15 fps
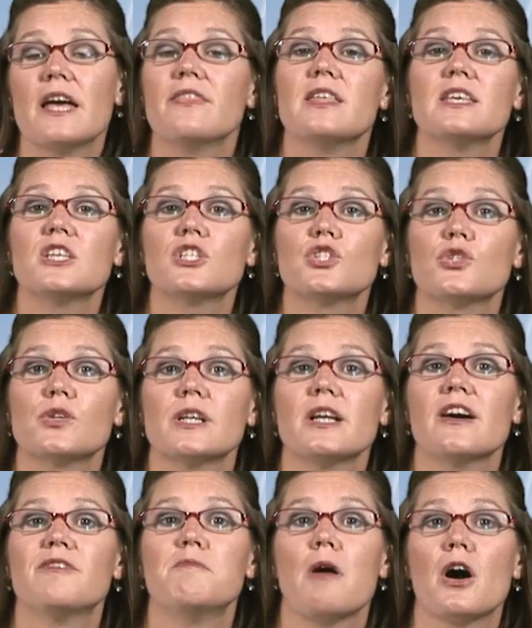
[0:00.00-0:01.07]
The history
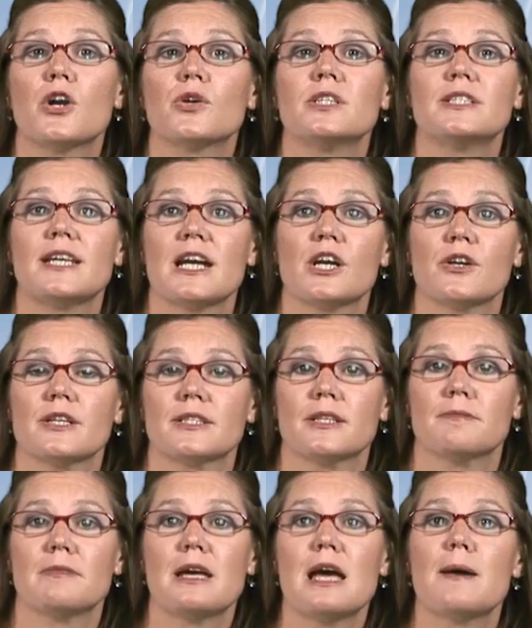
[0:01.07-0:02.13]
of modern
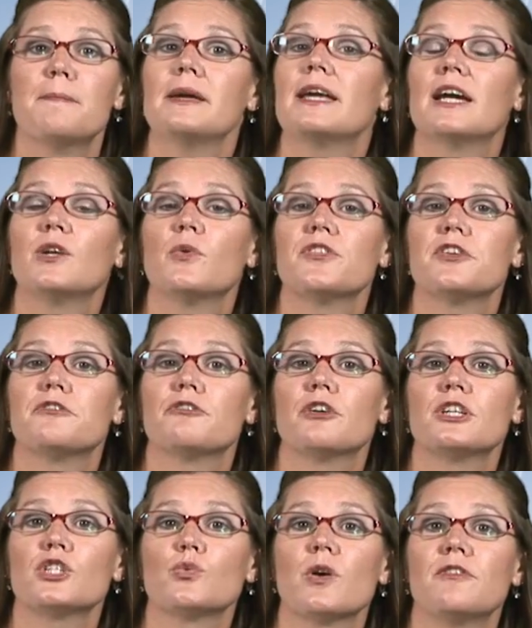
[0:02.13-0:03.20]
terrorism began with the
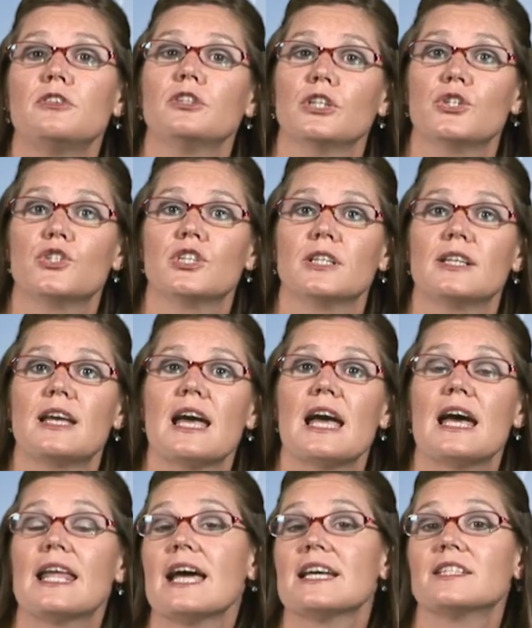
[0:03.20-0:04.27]
French Revolution
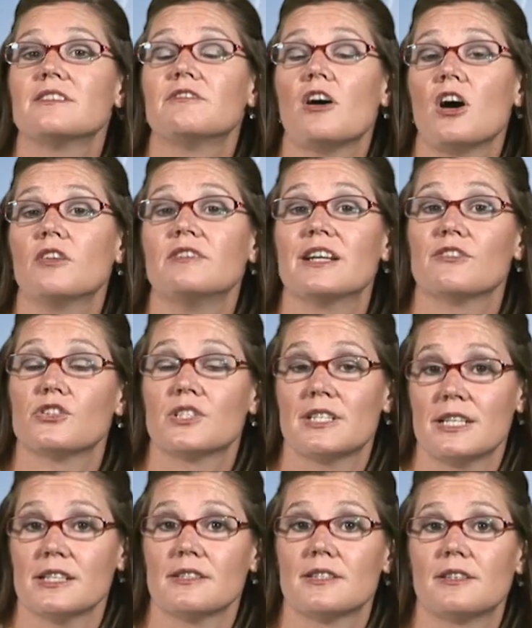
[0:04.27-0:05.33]
and has evolved ever
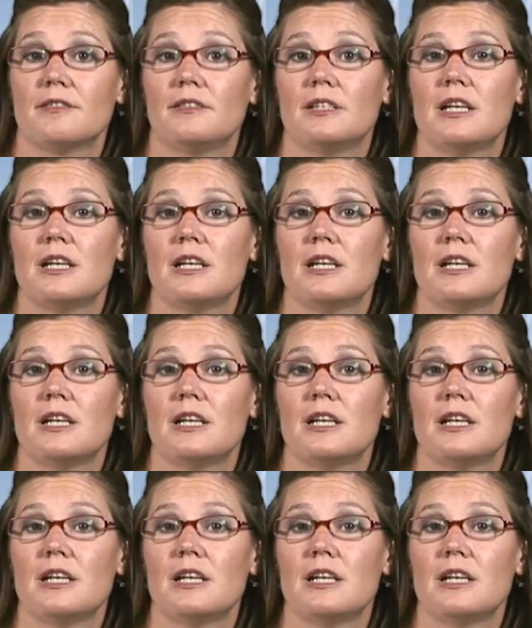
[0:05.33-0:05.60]
since.